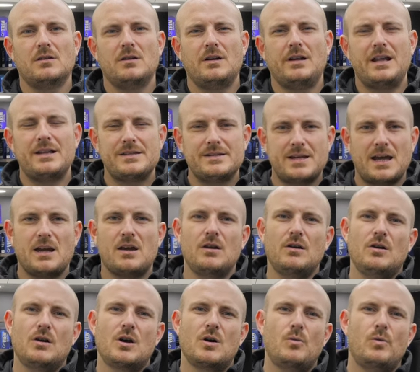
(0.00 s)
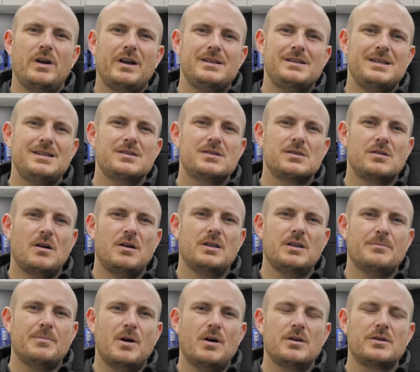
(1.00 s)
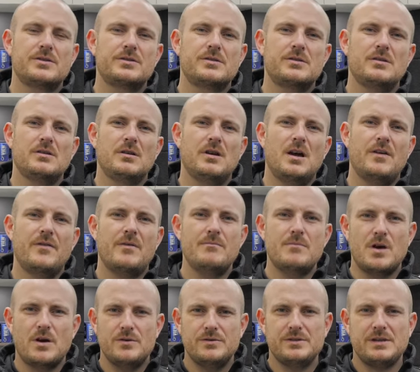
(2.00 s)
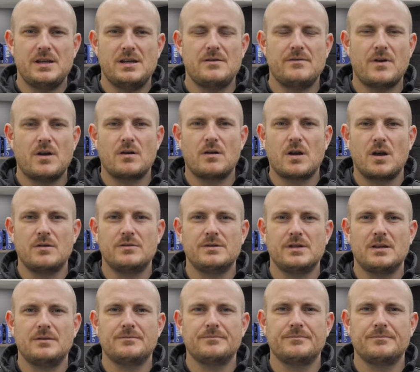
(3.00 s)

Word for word: Let's take a look at what is inside the box of a Mohs Evo coating.